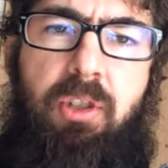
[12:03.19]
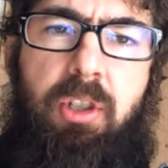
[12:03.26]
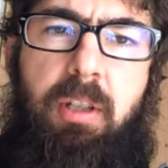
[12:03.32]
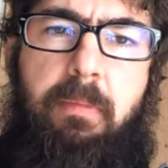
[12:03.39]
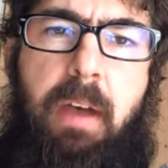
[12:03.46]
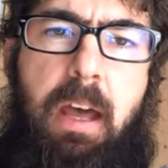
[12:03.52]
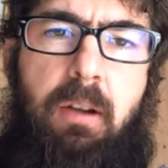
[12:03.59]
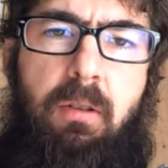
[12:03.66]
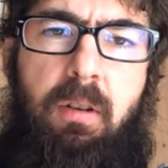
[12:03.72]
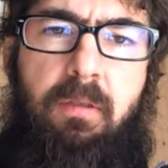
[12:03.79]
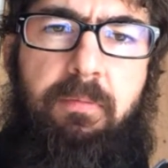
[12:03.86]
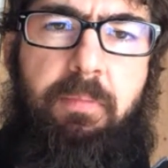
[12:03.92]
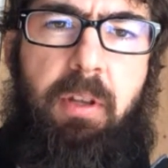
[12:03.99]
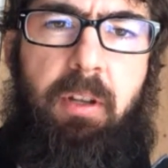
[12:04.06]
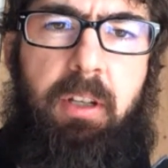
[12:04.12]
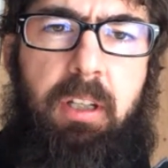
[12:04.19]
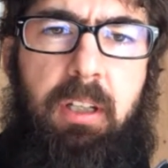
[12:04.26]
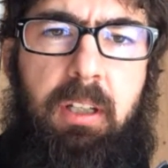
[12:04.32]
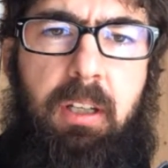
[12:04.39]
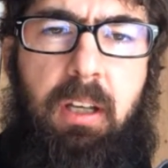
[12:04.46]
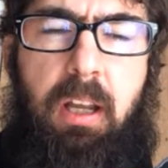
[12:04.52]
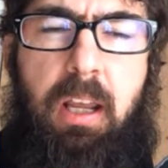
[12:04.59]
just a matter of
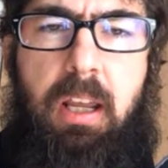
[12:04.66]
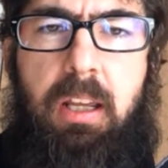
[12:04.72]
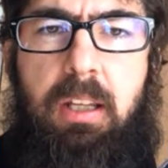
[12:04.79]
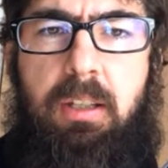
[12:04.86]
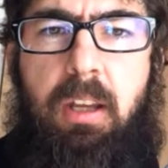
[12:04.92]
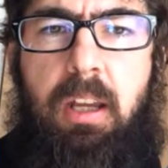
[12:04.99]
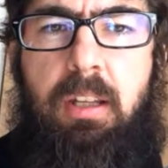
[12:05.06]
building a